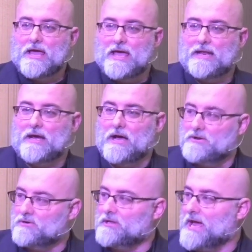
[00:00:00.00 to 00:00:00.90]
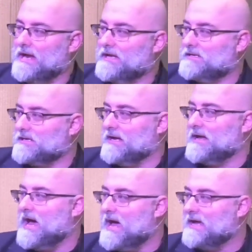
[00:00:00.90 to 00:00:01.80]
and underline it and
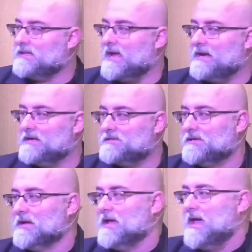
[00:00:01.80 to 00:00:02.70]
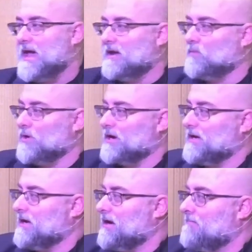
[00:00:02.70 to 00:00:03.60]
highlight it, and we're
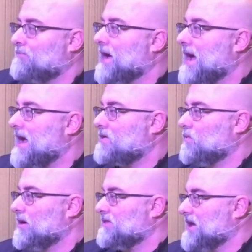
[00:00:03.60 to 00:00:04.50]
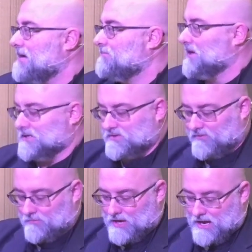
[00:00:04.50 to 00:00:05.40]
going to unpack what that means
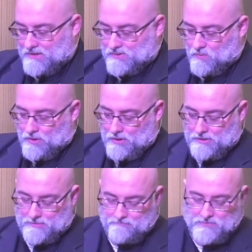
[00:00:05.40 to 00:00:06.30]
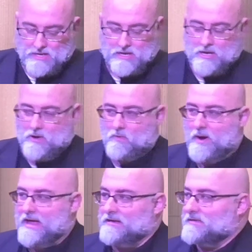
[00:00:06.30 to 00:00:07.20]
from God's Word.
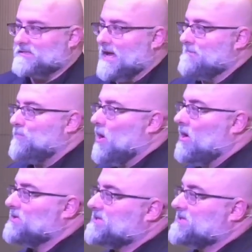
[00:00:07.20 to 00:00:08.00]
When St. Paul